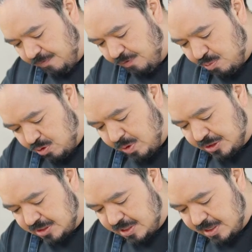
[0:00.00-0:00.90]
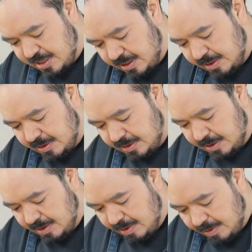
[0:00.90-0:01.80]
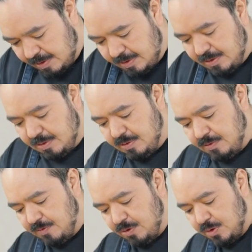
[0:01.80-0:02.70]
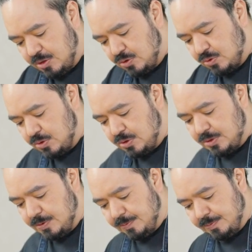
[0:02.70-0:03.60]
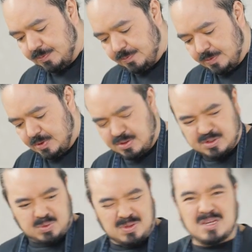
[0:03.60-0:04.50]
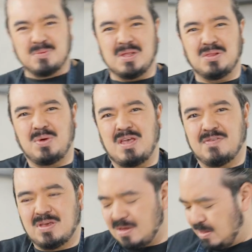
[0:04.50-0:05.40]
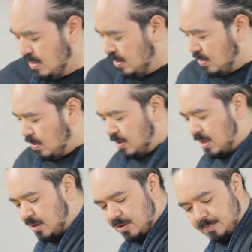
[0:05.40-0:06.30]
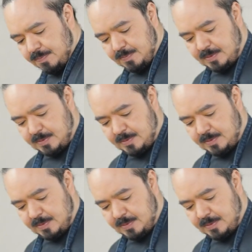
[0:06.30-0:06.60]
few more wedges there for the red sauce, because I want it to be a little heavier on the onion.